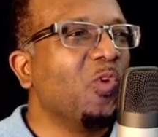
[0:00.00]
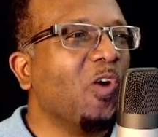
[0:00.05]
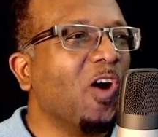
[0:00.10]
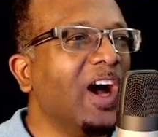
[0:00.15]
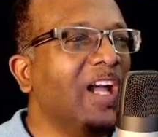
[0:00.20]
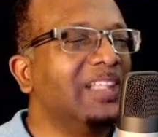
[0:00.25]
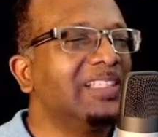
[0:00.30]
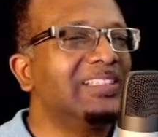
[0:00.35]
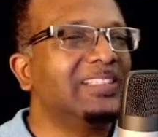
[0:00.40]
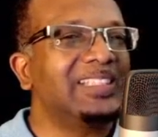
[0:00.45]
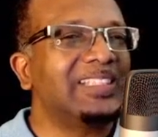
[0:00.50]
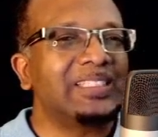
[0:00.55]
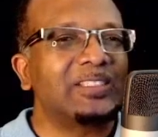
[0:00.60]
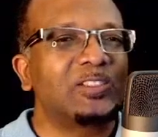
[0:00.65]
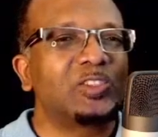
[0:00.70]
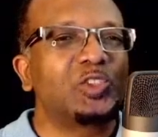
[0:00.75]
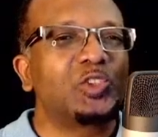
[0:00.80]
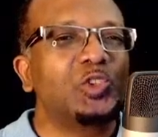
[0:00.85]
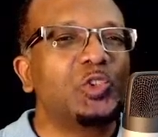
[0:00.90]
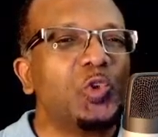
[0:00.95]
want
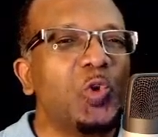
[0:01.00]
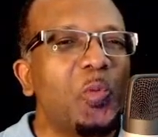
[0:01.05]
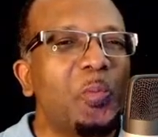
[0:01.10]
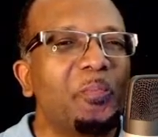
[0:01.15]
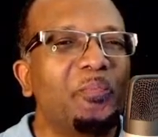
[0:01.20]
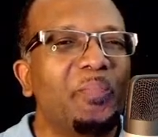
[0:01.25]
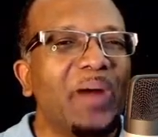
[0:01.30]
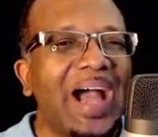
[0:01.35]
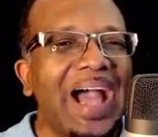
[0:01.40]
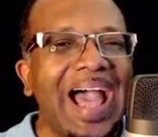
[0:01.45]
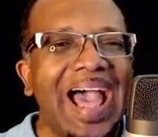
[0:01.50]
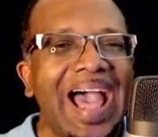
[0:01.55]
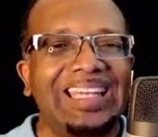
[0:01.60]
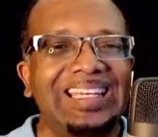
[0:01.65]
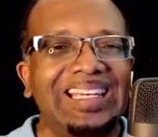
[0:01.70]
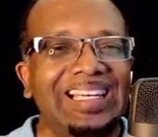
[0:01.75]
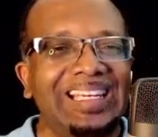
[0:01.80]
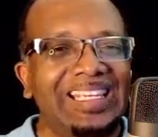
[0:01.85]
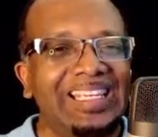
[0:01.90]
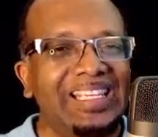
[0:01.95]
it so
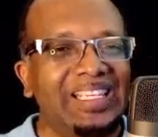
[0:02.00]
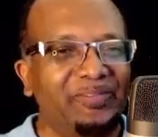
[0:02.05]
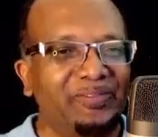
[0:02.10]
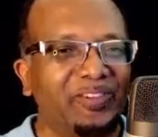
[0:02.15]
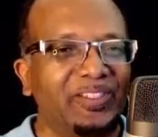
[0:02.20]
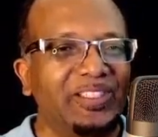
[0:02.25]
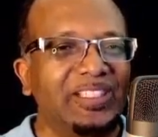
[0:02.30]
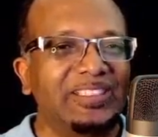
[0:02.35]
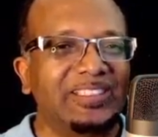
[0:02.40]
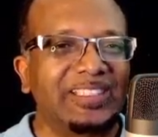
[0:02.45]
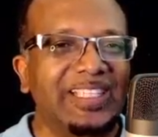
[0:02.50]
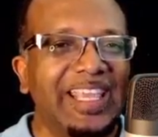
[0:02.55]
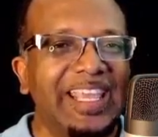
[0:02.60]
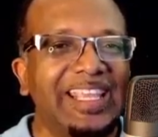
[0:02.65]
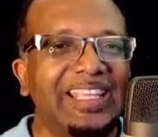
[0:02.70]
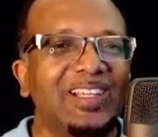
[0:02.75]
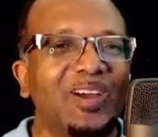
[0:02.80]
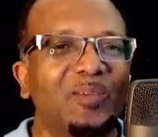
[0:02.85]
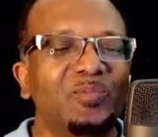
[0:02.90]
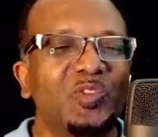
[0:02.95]
badly for this
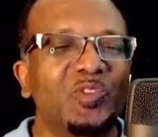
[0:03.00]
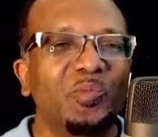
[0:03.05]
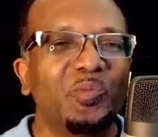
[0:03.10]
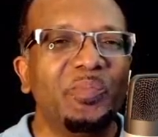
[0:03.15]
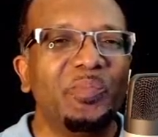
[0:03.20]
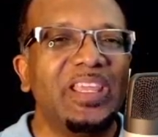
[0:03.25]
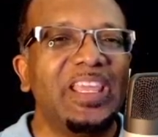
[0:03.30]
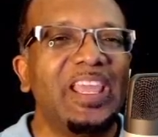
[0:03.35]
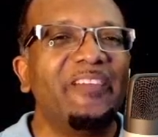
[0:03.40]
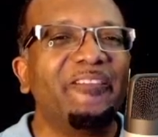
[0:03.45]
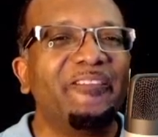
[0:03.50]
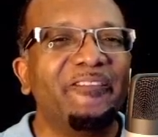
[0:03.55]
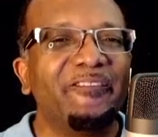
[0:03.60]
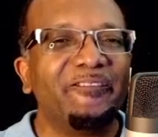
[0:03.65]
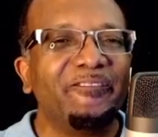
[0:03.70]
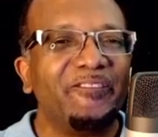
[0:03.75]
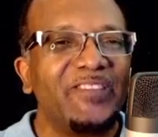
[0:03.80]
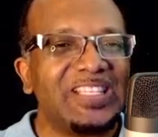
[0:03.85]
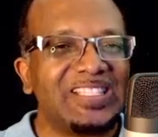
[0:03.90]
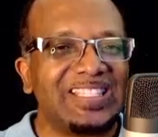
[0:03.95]
kingdom to be a
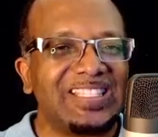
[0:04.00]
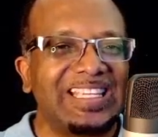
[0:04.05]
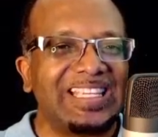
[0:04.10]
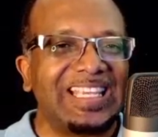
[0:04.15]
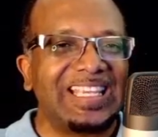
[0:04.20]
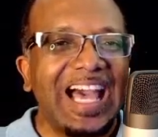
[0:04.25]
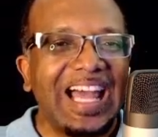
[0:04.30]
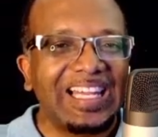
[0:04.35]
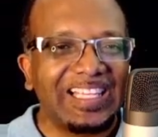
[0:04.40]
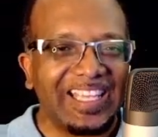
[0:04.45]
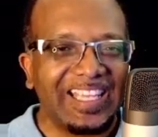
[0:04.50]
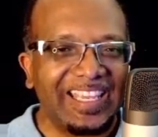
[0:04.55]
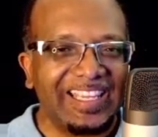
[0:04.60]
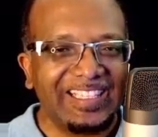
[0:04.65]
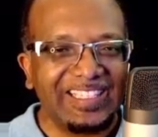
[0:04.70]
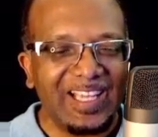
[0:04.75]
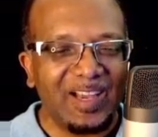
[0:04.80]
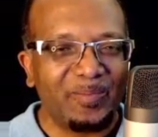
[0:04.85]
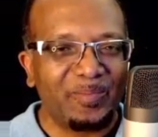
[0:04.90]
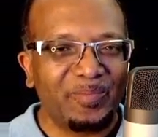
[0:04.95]
physical
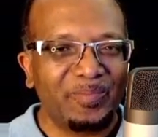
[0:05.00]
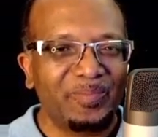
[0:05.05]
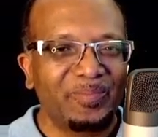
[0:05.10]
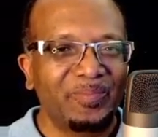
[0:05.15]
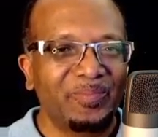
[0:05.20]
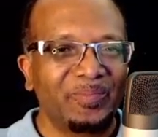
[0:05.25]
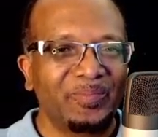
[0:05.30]
kingdom.